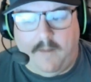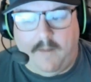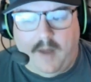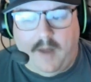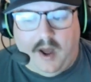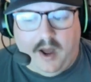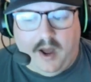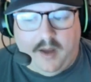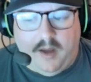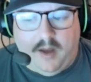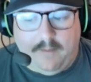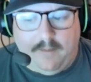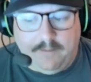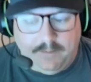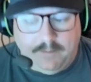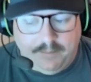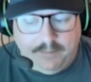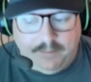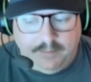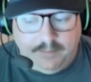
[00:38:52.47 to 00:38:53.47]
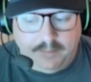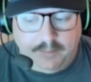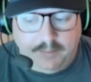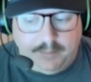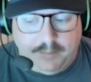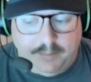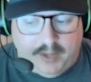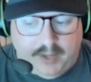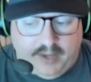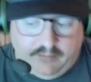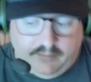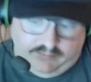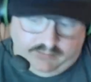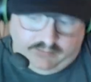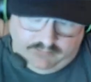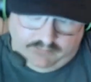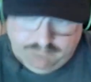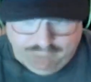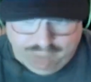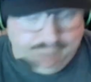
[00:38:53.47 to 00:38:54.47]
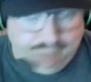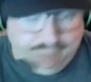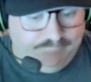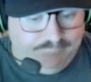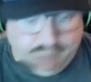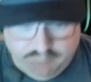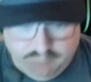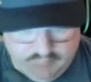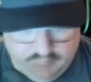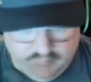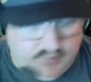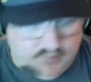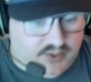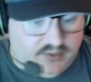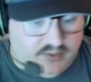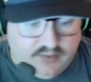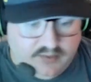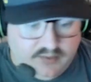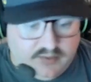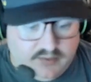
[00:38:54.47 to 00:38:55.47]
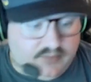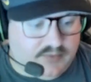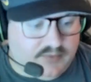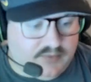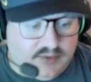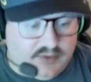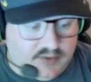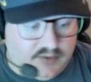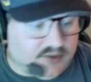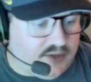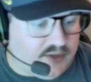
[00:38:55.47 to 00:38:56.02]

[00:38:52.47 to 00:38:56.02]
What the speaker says: But the other thing too is